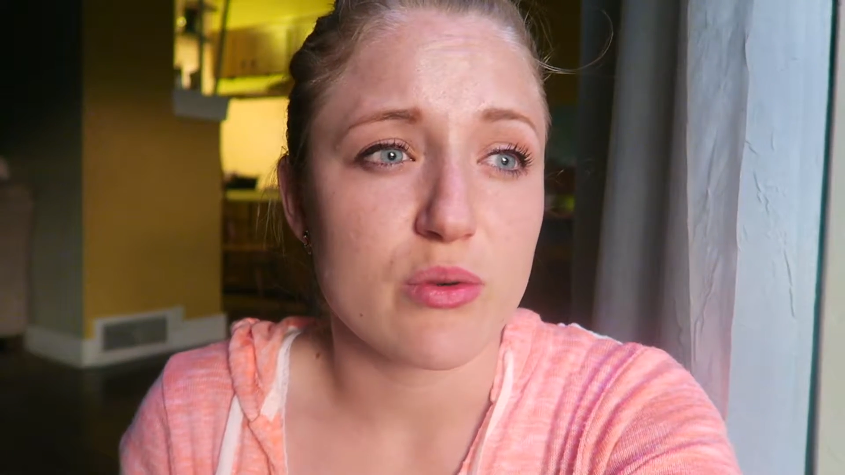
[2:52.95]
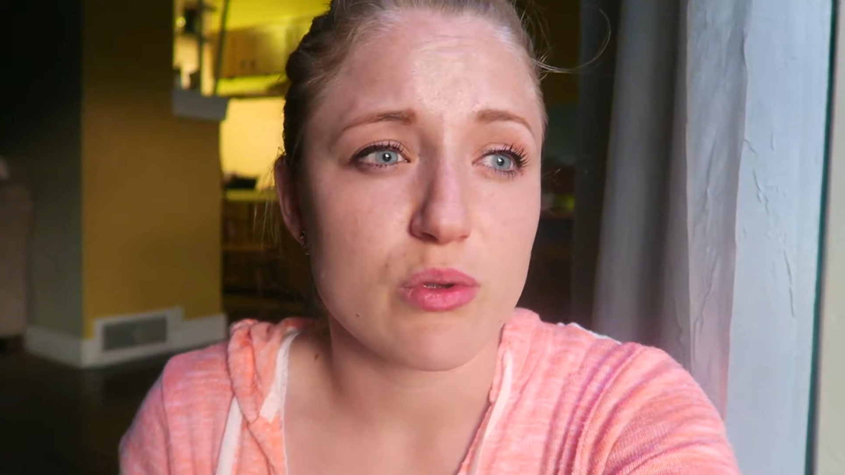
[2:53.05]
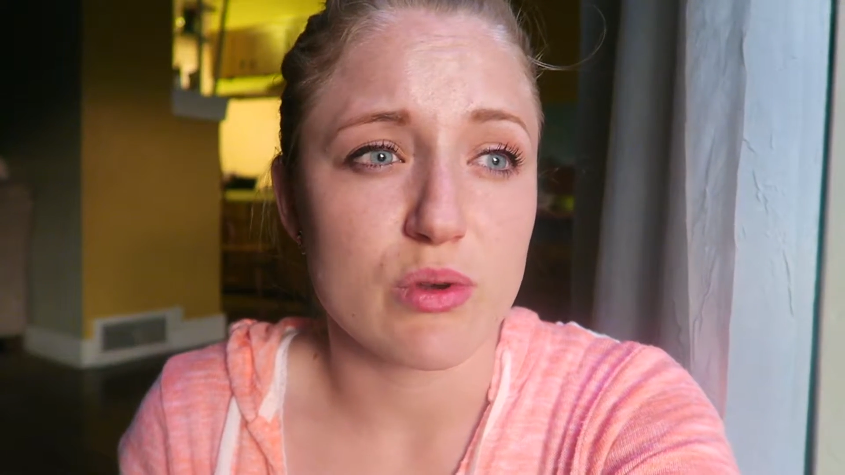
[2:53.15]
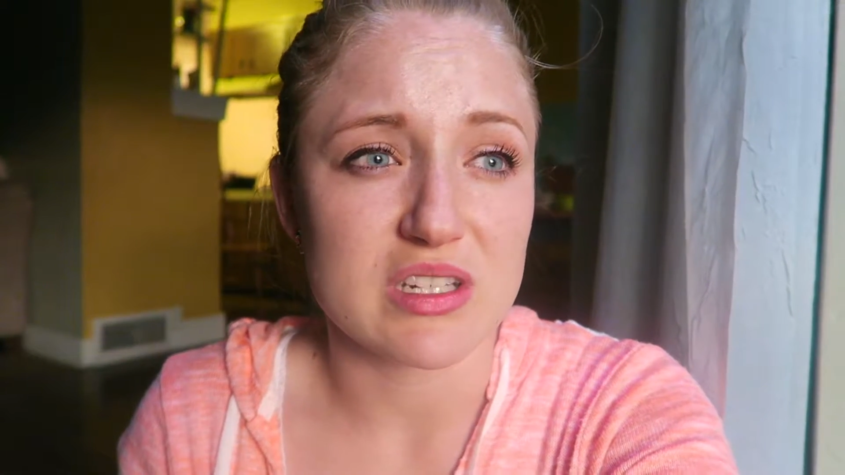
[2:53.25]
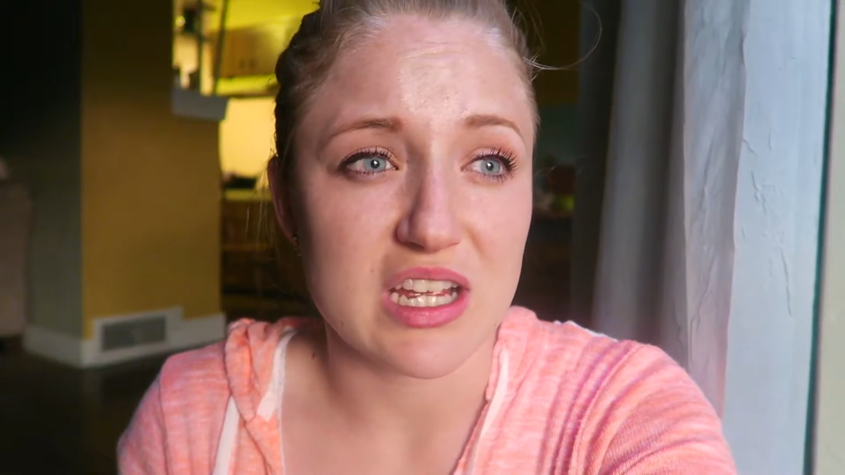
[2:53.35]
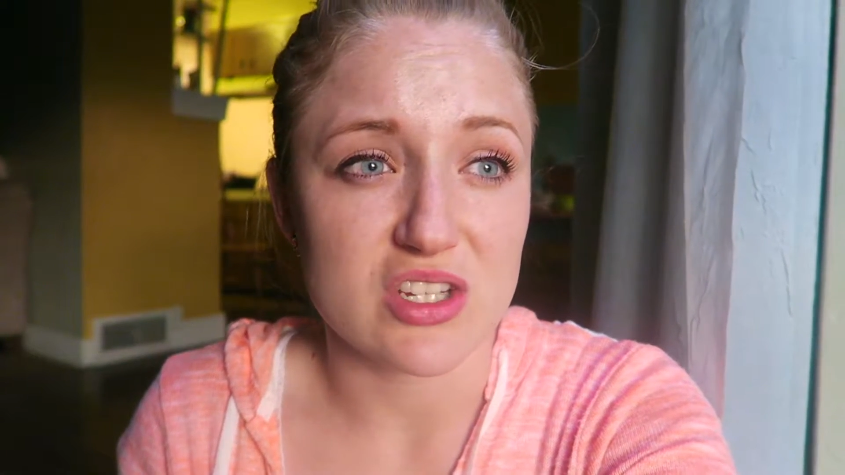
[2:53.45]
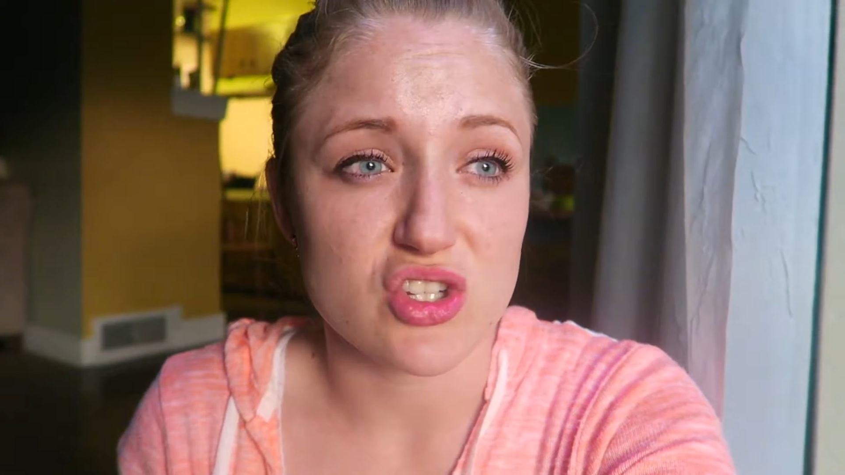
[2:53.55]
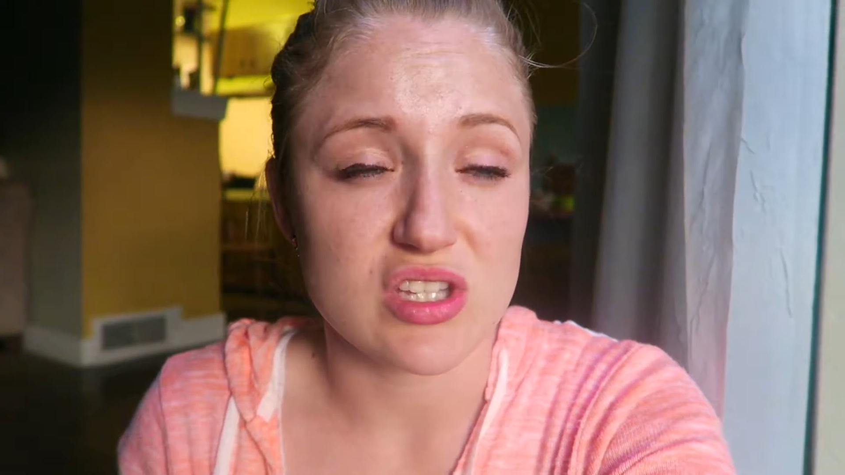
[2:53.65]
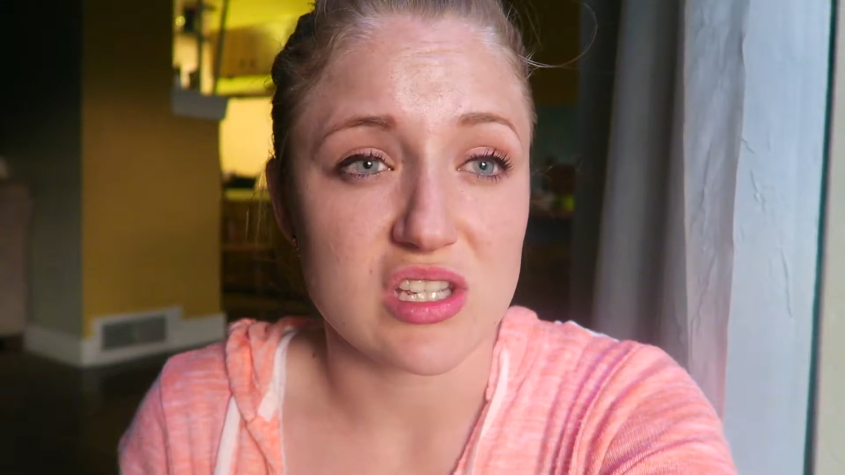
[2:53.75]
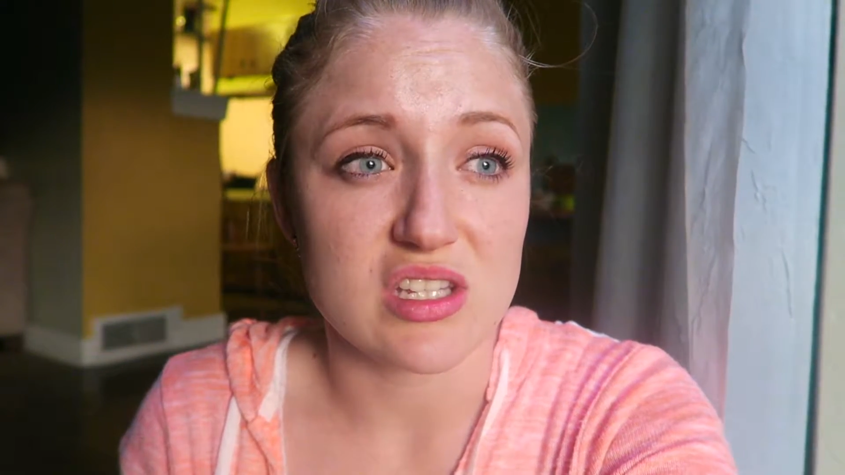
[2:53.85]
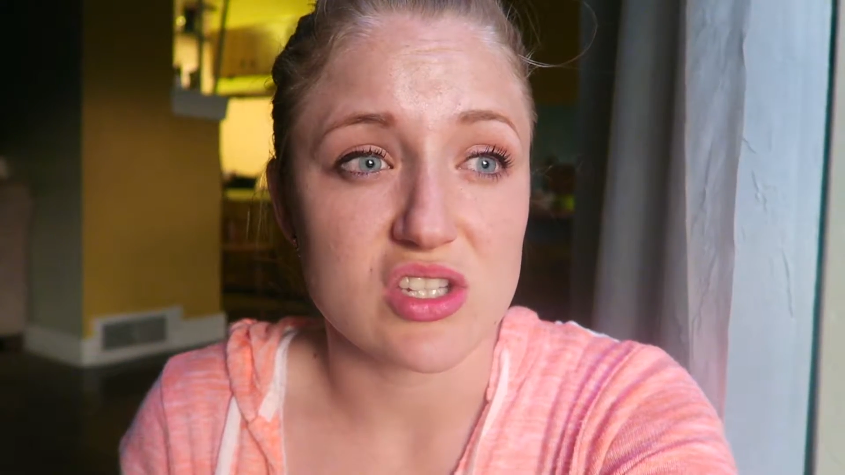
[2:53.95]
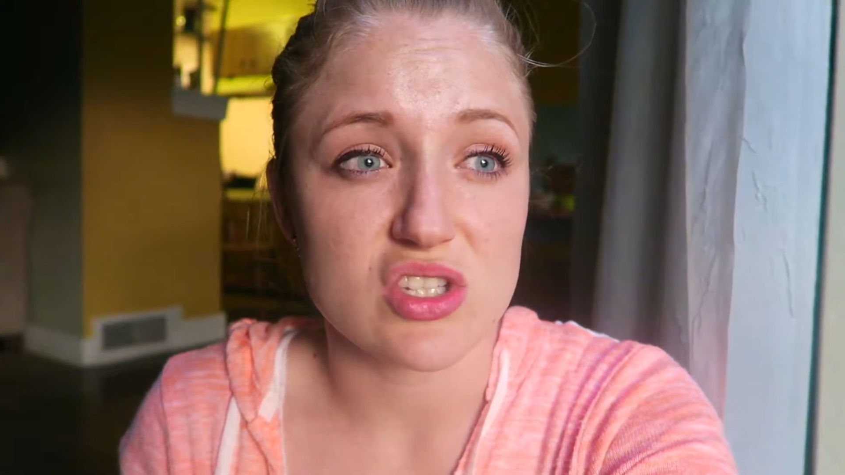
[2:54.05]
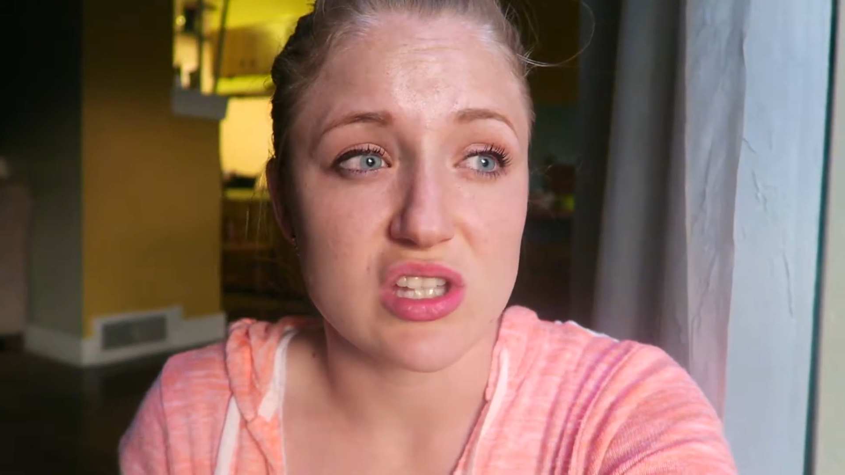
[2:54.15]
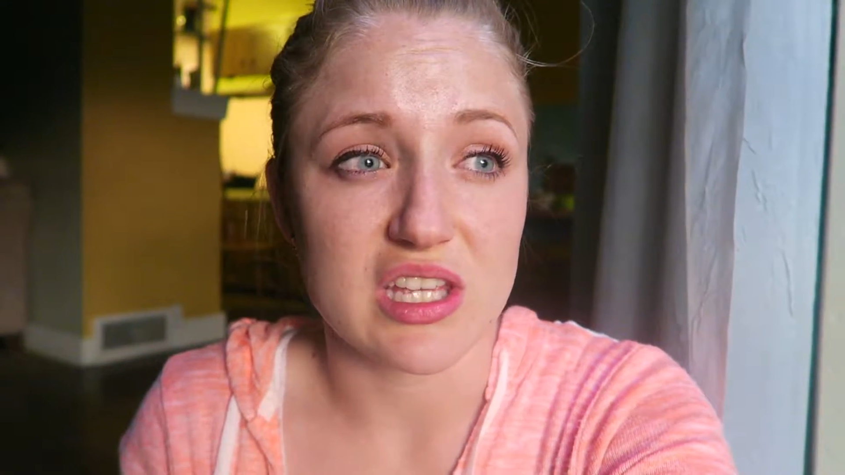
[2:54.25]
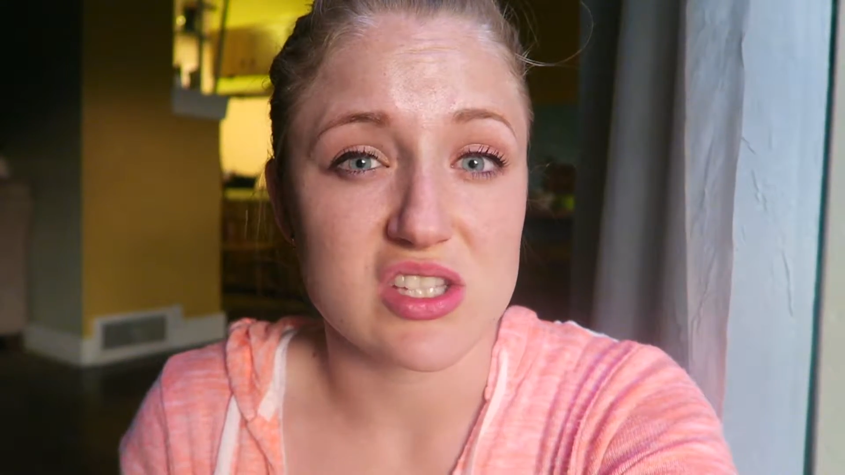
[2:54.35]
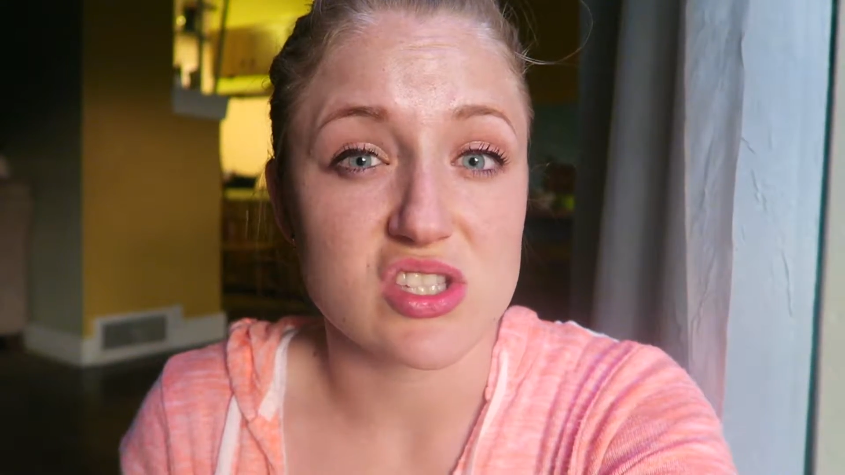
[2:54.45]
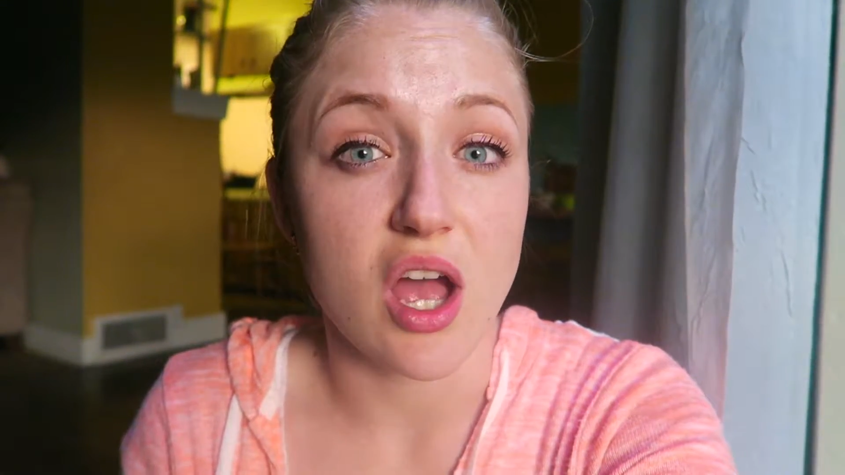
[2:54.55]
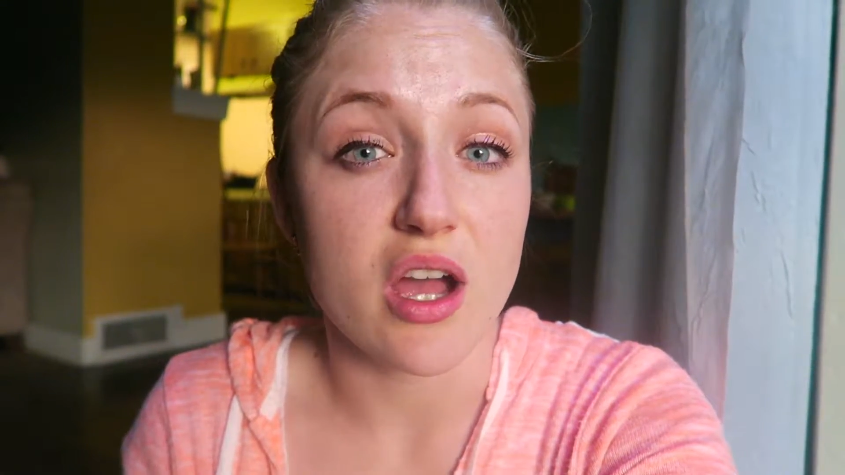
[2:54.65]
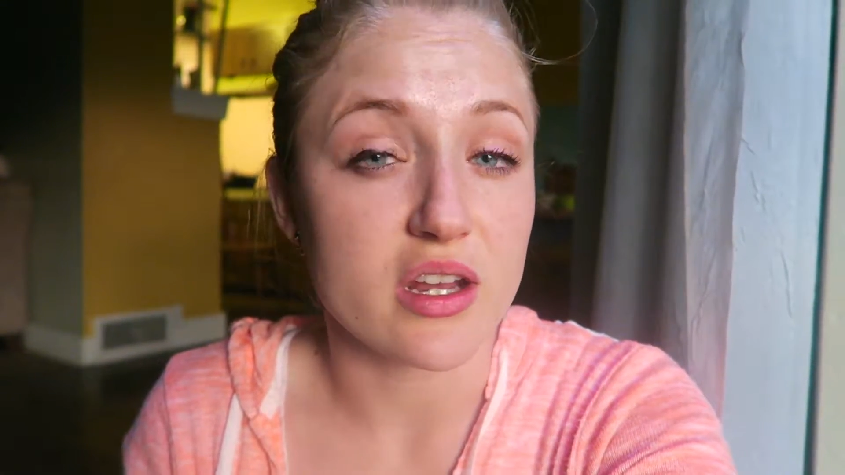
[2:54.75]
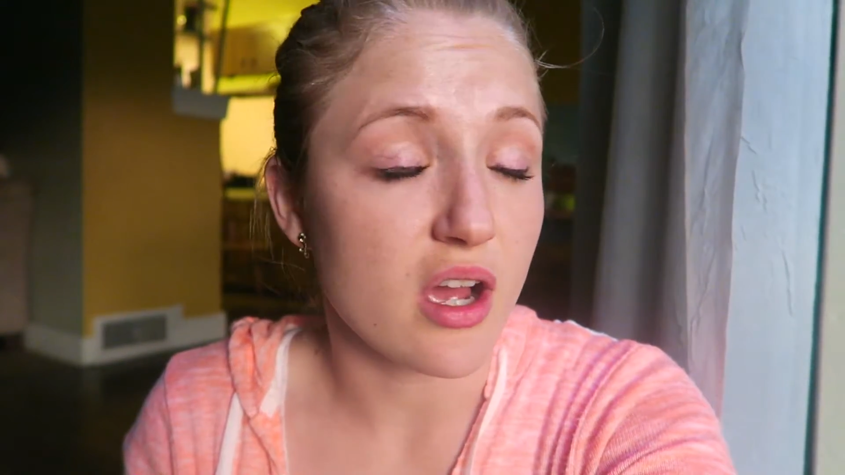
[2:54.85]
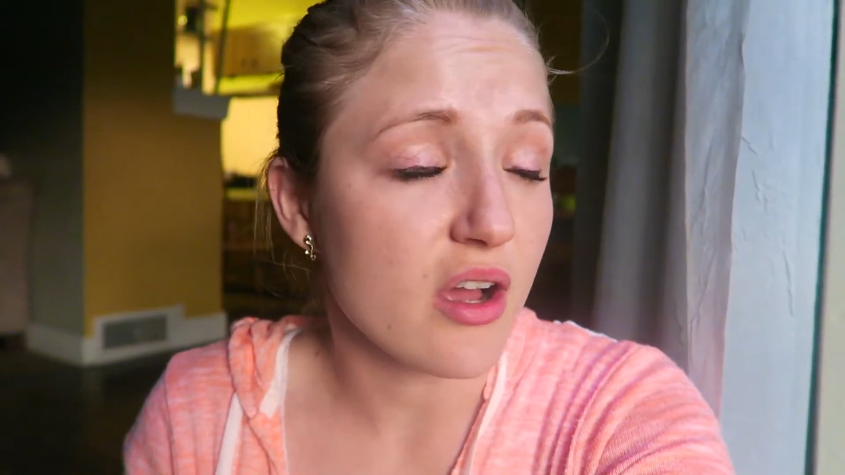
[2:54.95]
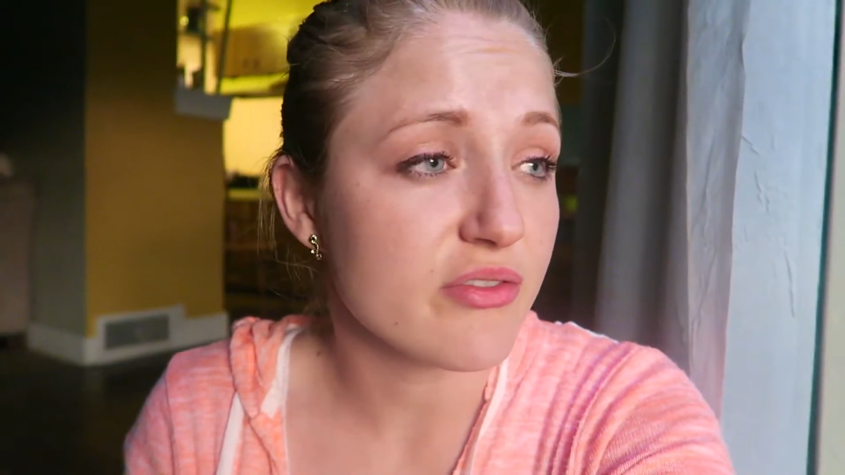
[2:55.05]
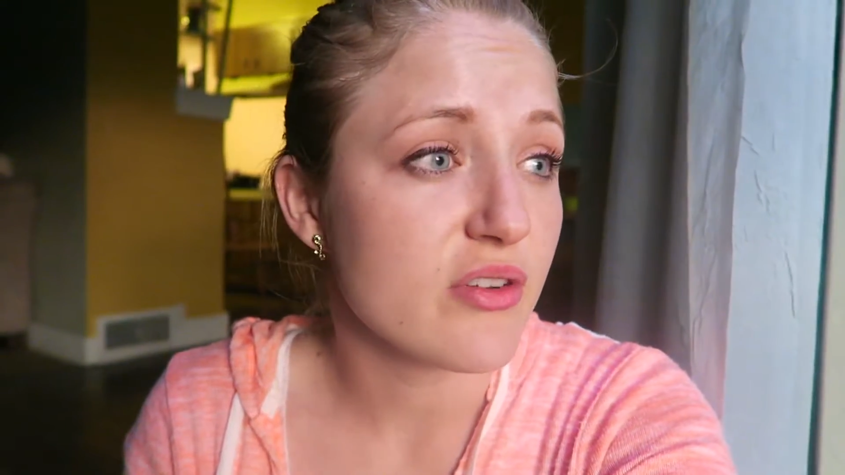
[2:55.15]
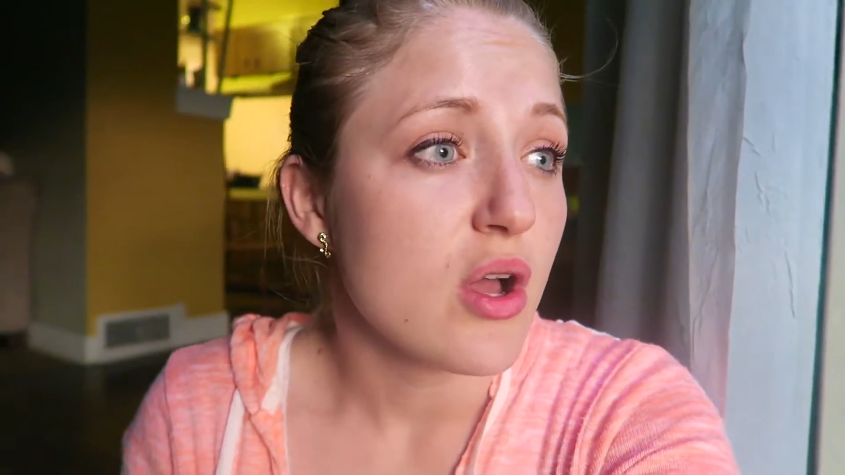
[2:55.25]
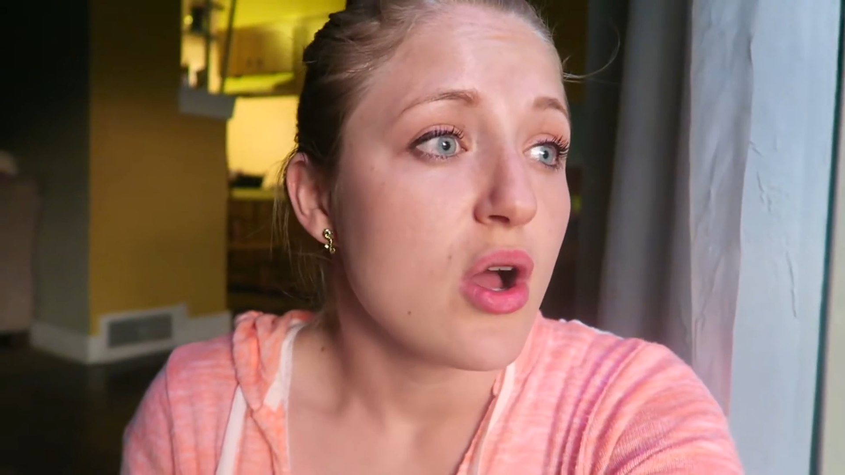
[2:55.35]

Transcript: we want to actually like saw it off